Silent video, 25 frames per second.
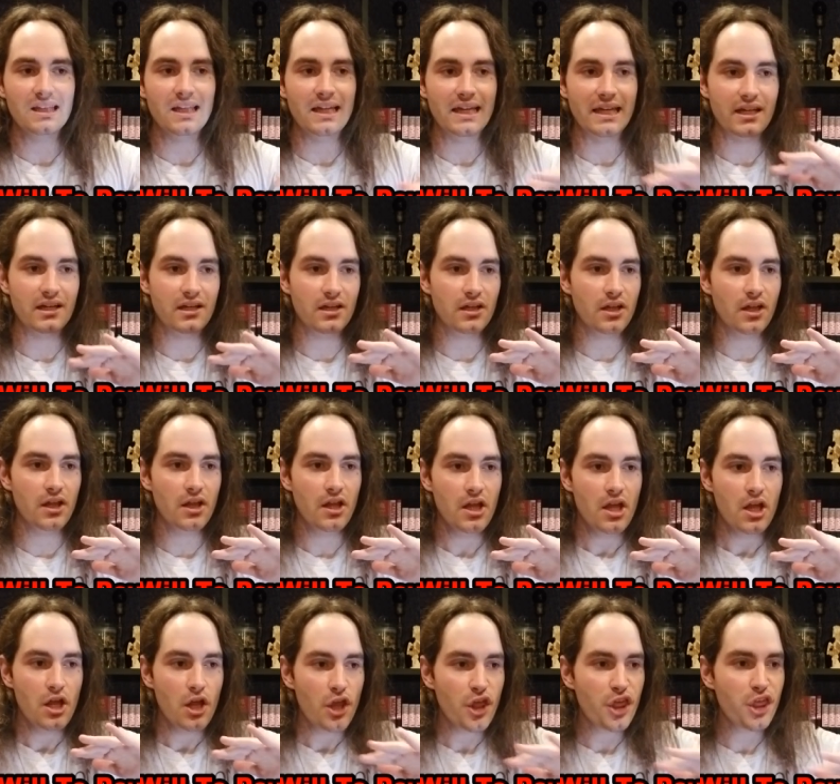like
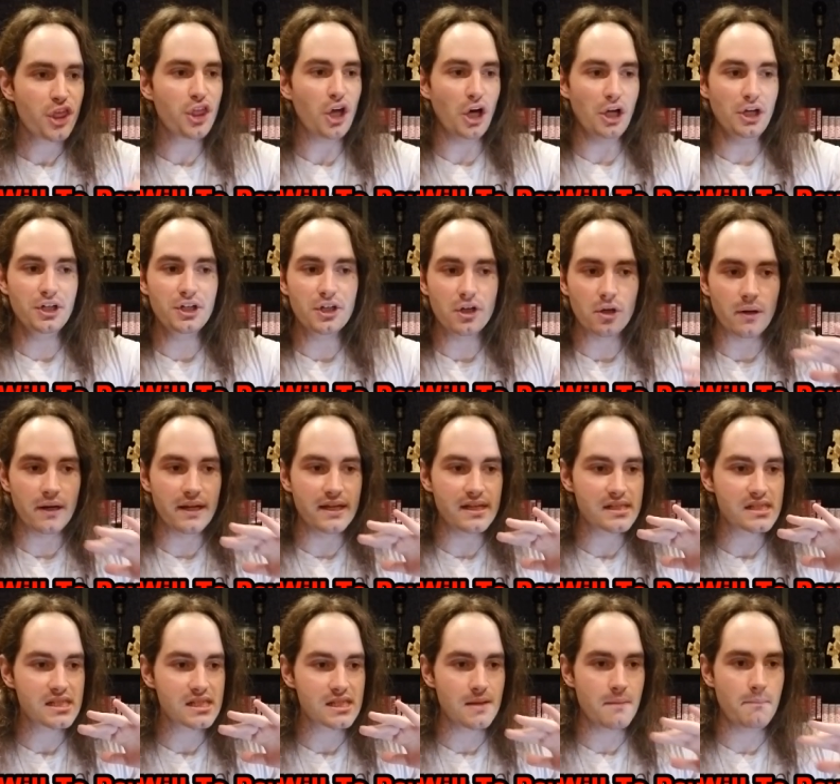
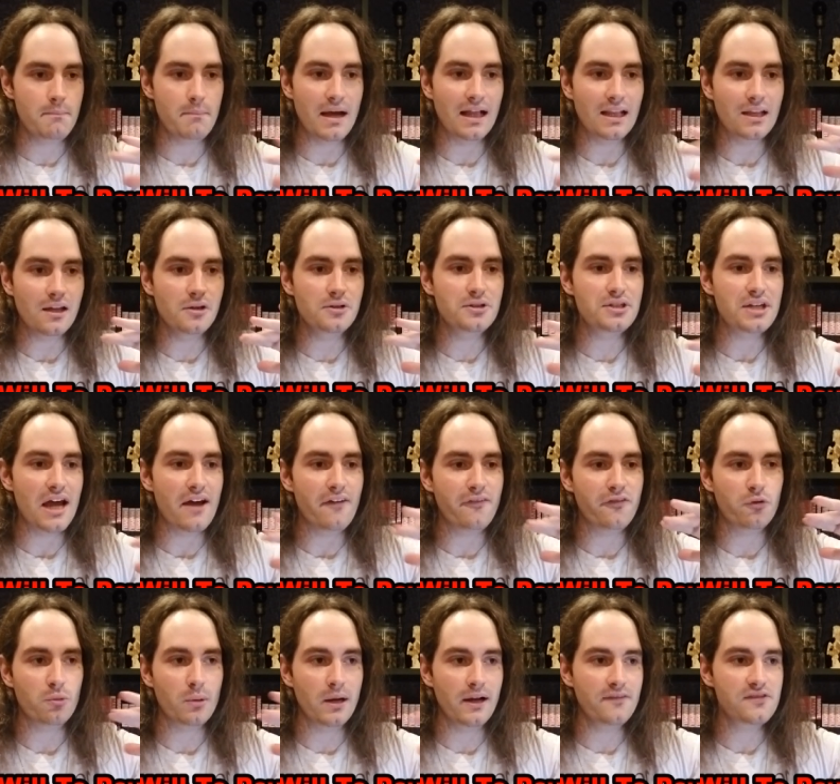thunderous, melodeath
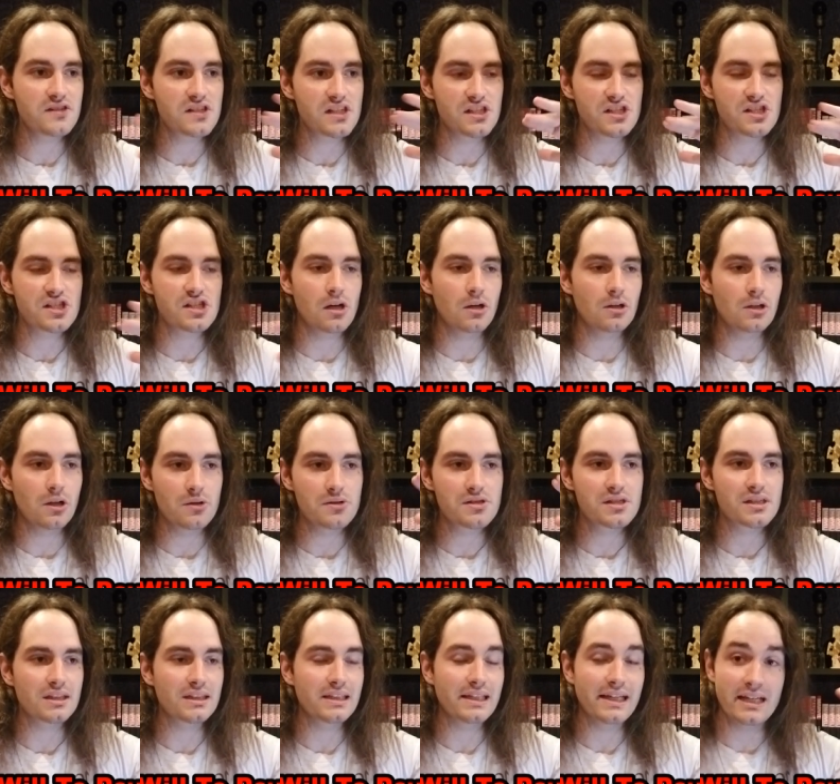riffs and solos
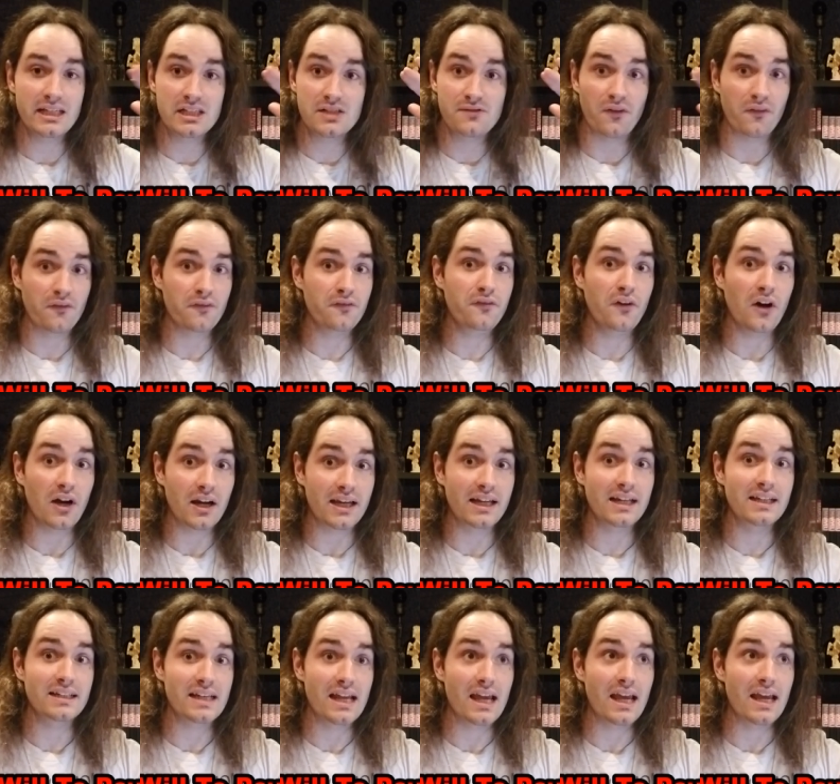and leads for
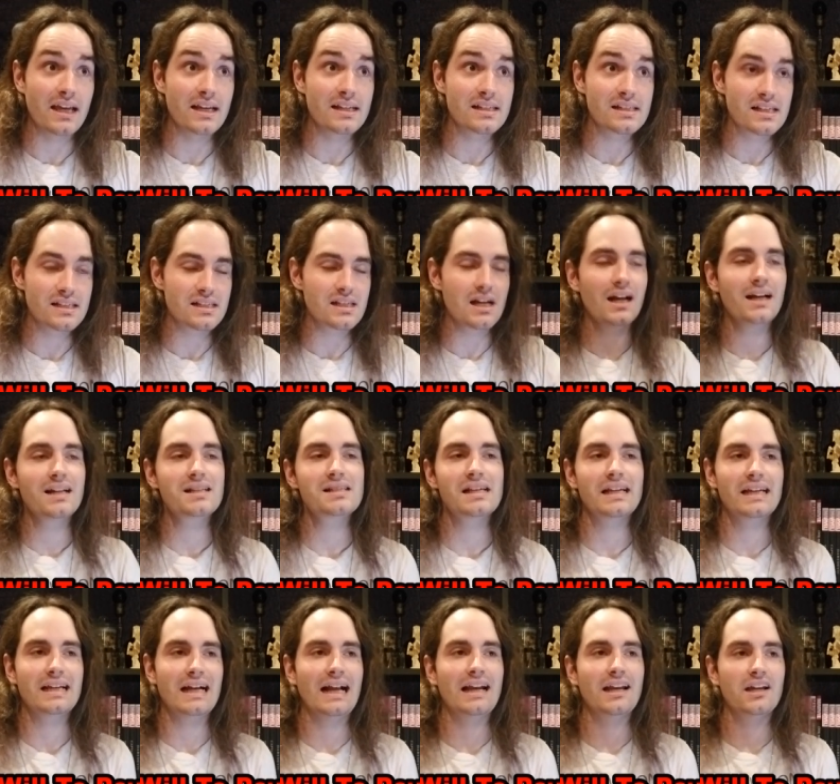fucking days. It's honestly
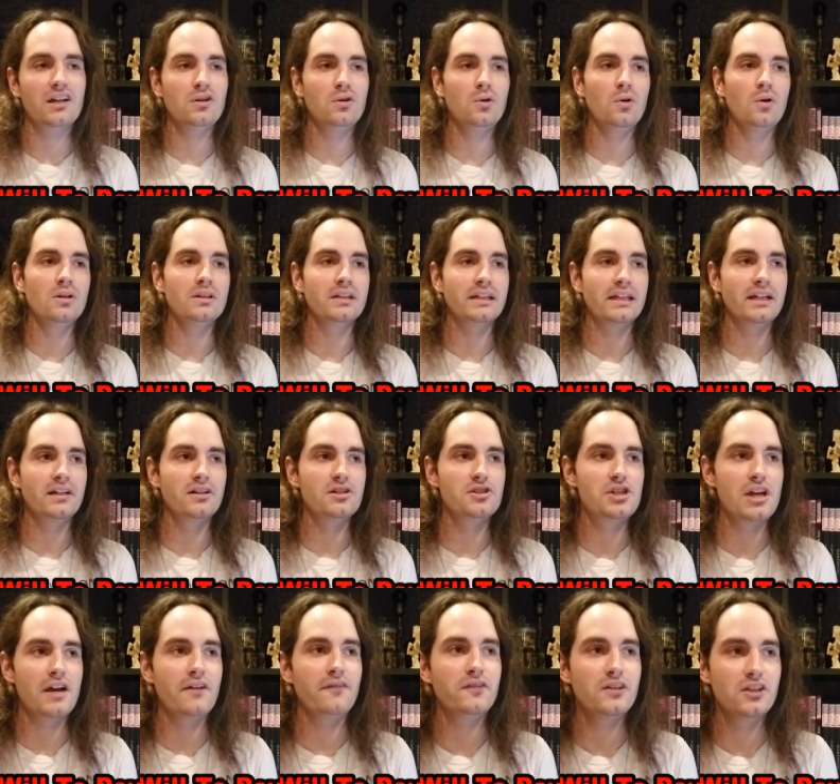kind of cool to hear
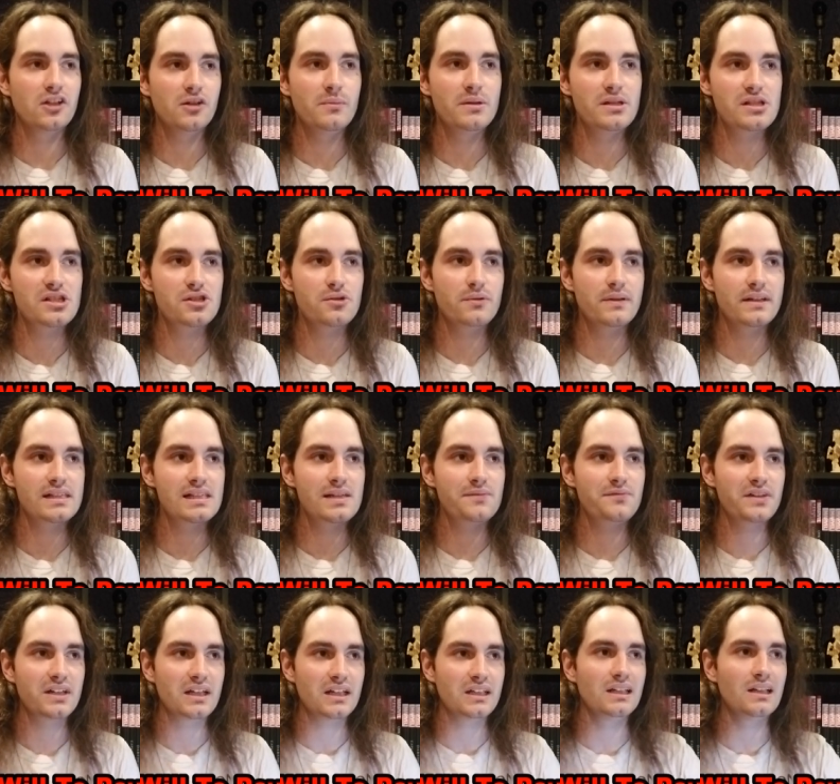Jeff Loomis doing
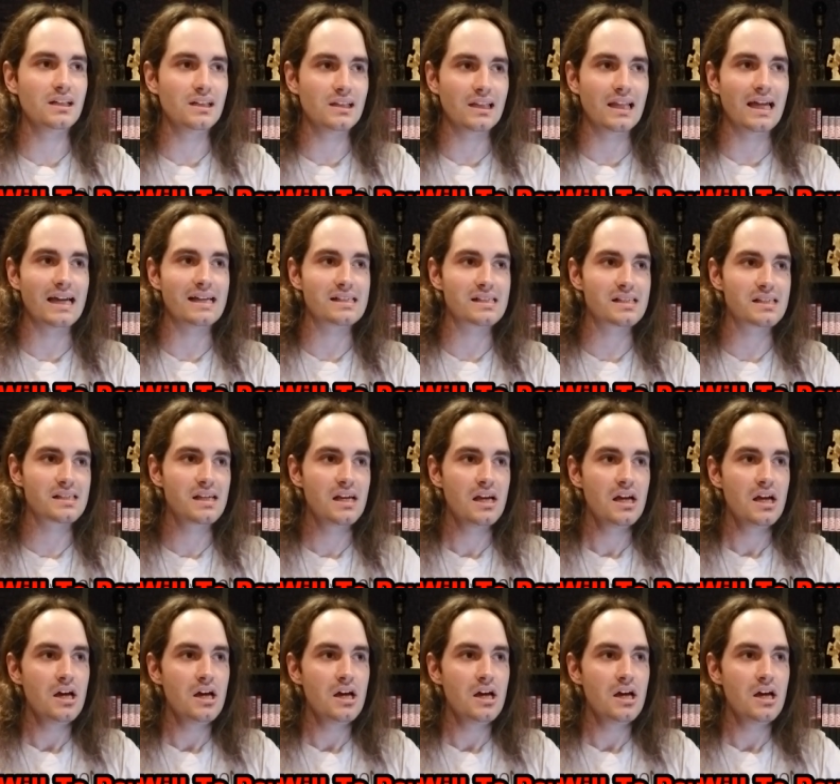something a little less